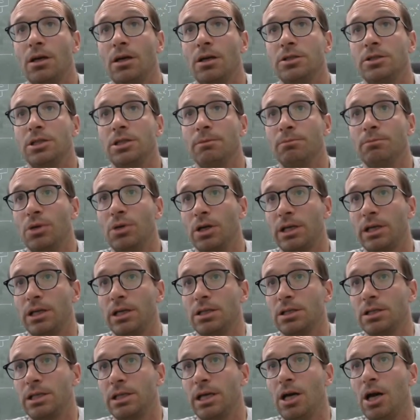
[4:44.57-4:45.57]
Jim
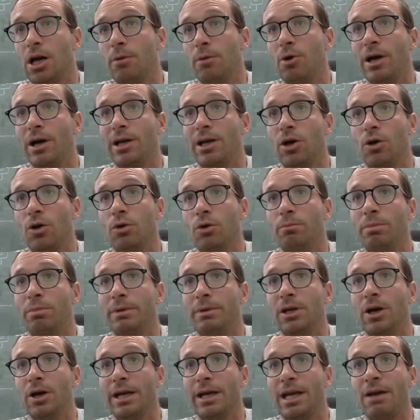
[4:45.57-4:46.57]
Perkins, GitHub.io,
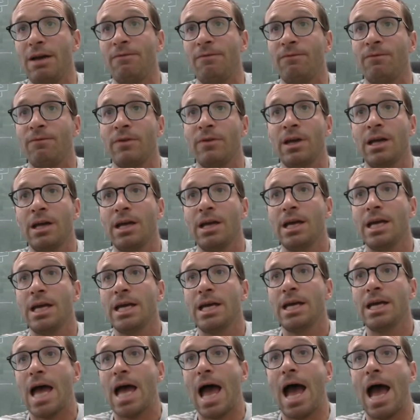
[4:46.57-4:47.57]
BIF.
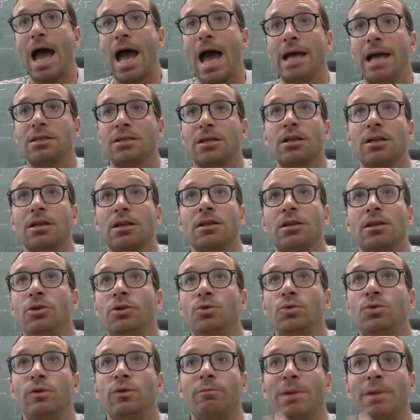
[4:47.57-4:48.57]
And to
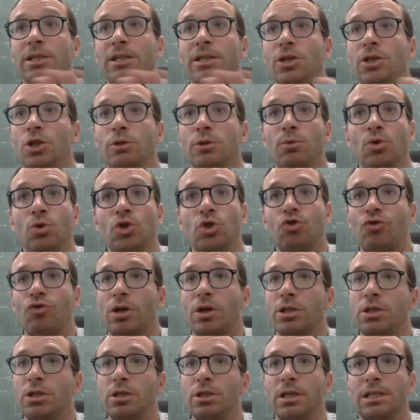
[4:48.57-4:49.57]
conclude, we've made a usable,
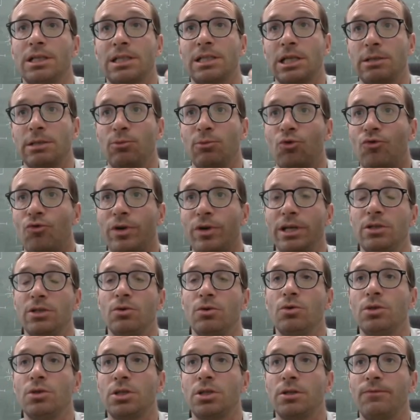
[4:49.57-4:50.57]
structured, accessible
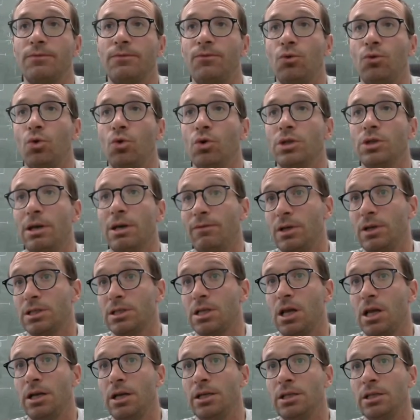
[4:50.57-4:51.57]
resource for
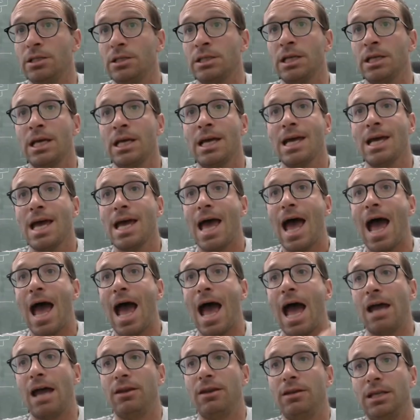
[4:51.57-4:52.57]
diverse learners.
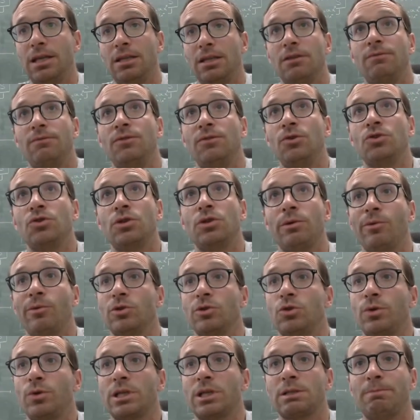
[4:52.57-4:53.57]
And in the future, we
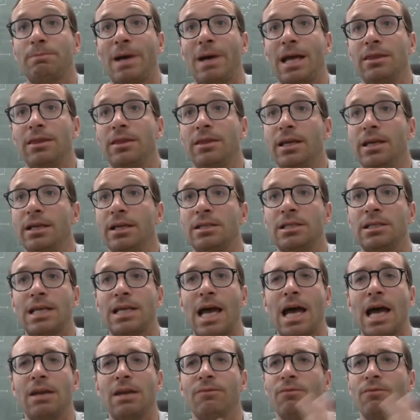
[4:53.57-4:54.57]
want to expand
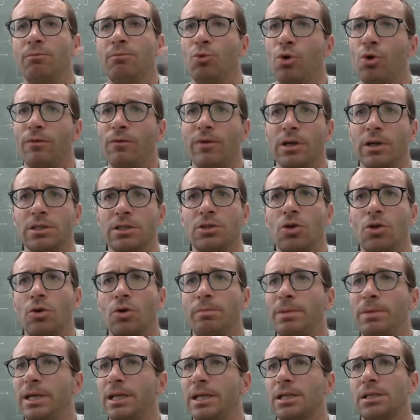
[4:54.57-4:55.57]
this, add more advanced
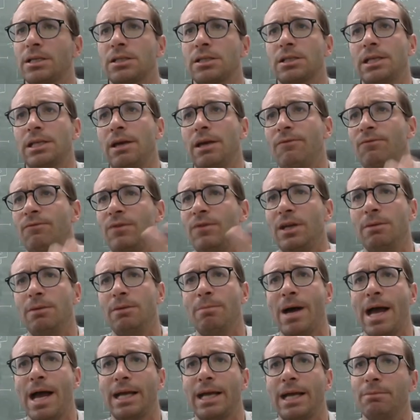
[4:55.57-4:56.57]
topics, get
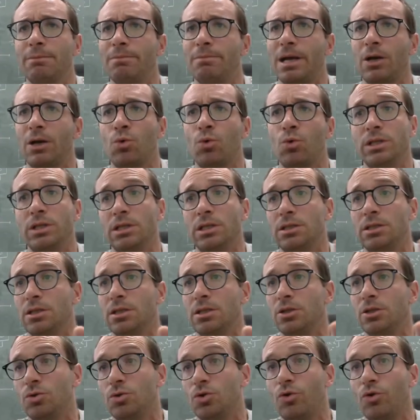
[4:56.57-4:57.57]
feedback, embed quizzes
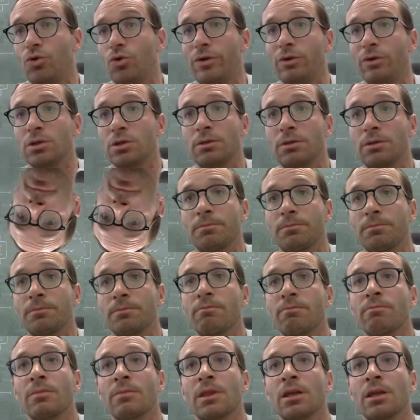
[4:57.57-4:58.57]
and tutorials.
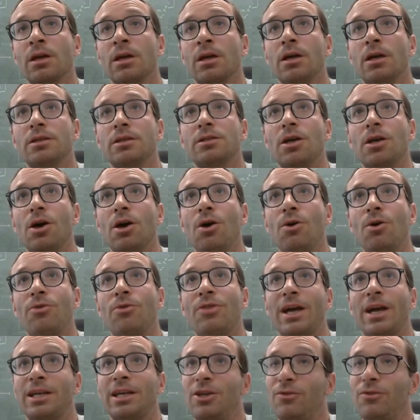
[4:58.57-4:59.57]
So
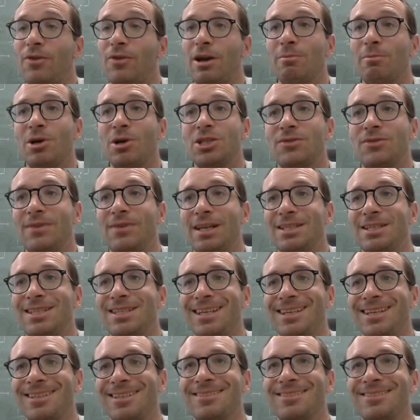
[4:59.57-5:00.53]
thank you very much for listening.